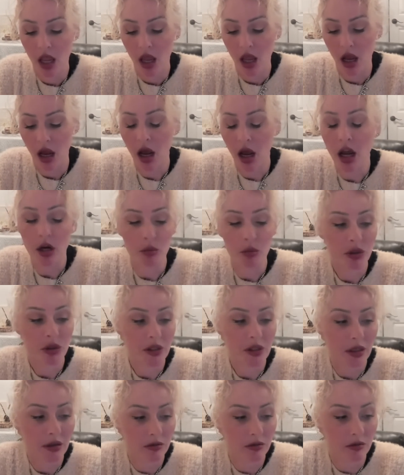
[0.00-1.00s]

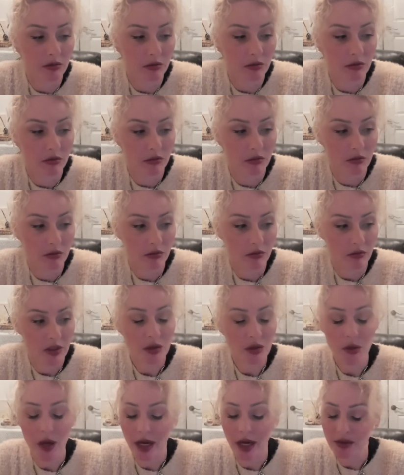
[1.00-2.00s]
100%. That's
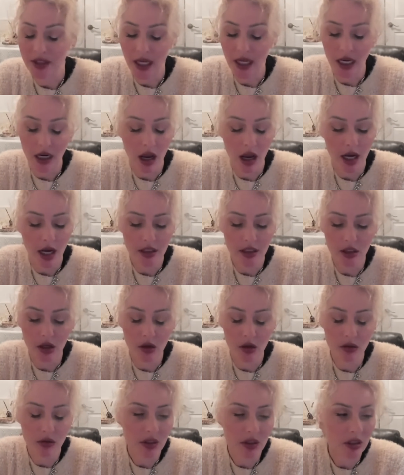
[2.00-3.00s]
what I'm saying. I'm
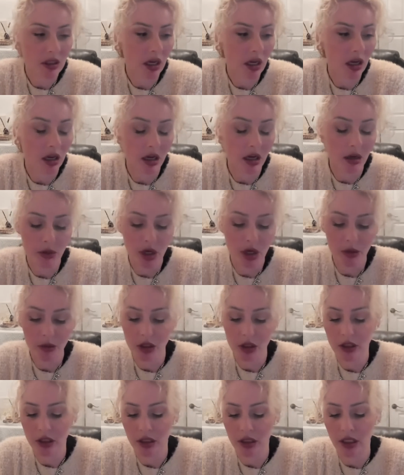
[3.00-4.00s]
going to
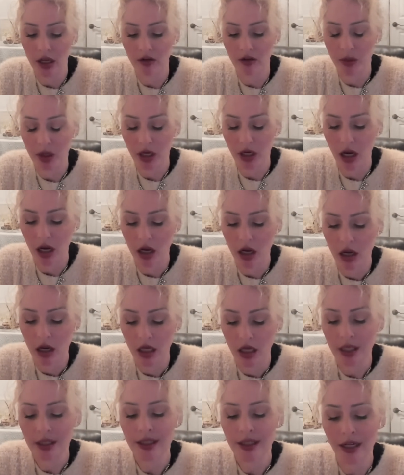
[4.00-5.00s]
look at the FBI.
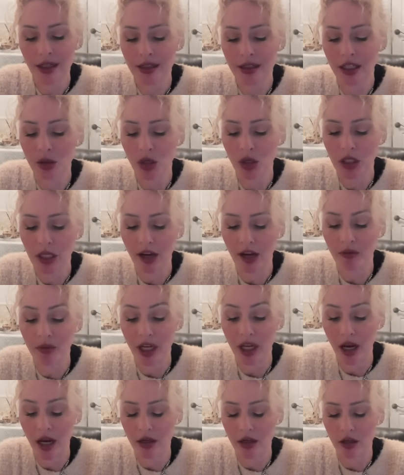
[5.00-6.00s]
He said he's going to bring the
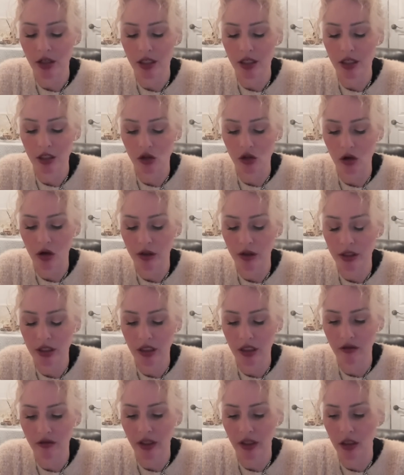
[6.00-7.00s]
FBI under his control. Let's
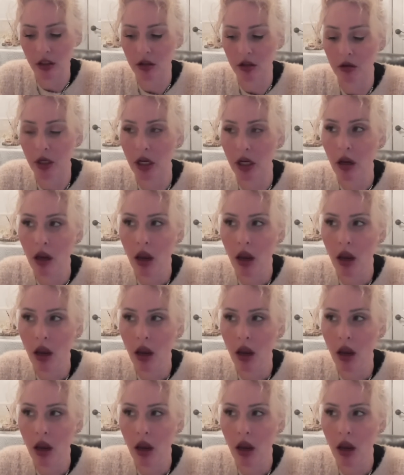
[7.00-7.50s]
see if he can do it.